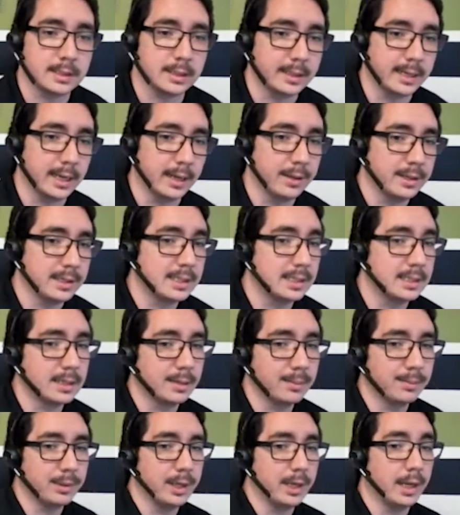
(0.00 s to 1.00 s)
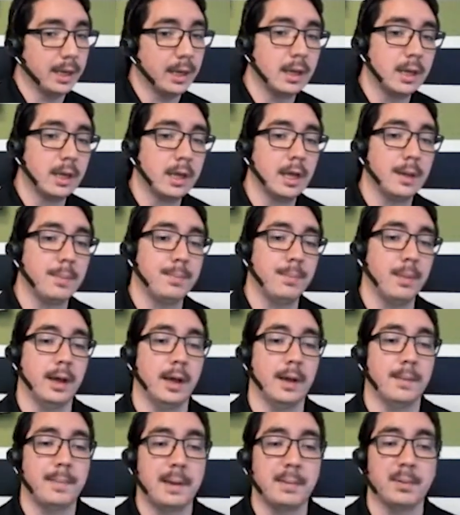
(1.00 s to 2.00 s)
Now this is something
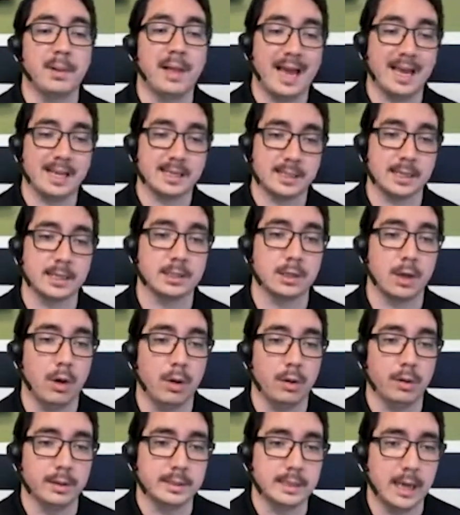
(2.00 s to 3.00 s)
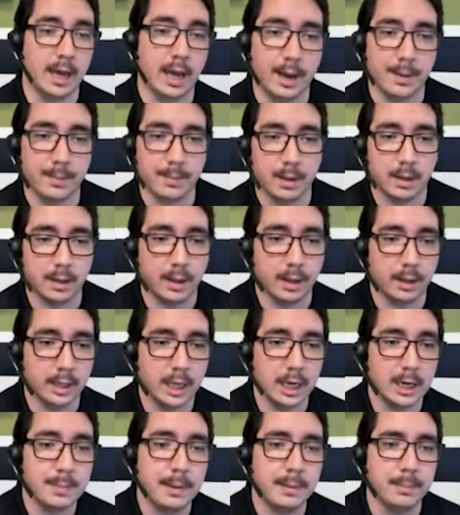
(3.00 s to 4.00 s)
people ask us all the time. A
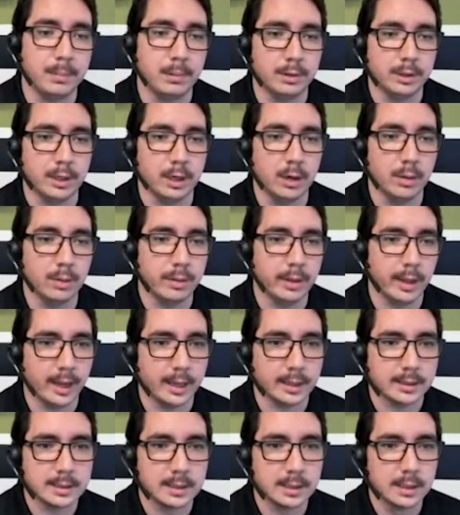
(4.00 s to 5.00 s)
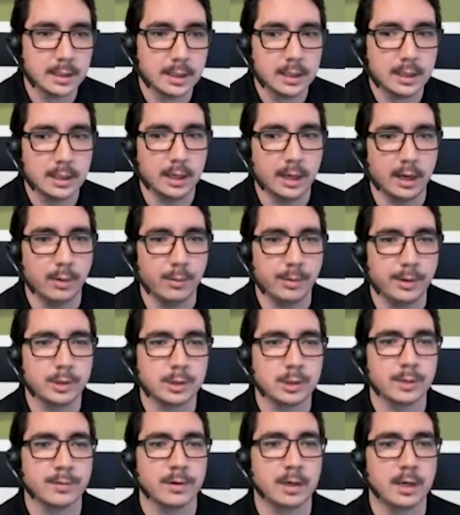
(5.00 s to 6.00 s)
lot of people know that
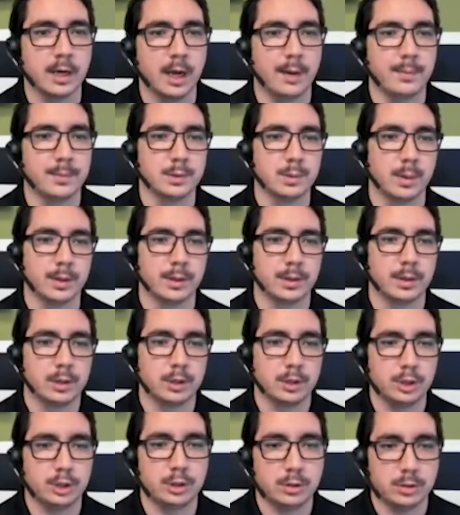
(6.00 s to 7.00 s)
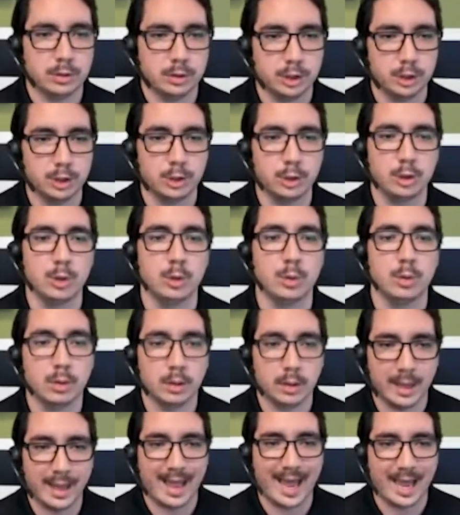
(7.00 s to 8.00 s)
Windows Server comes with 2
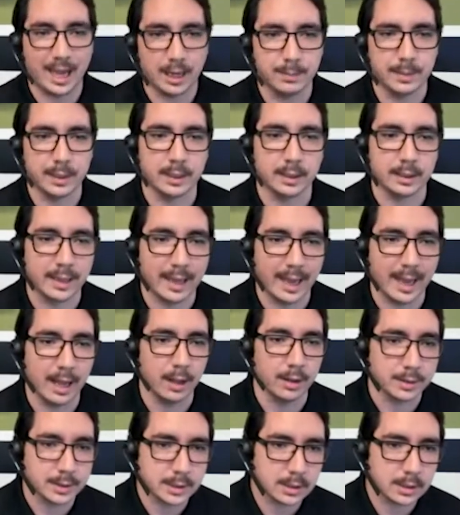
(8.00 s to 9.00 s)
admin CALs.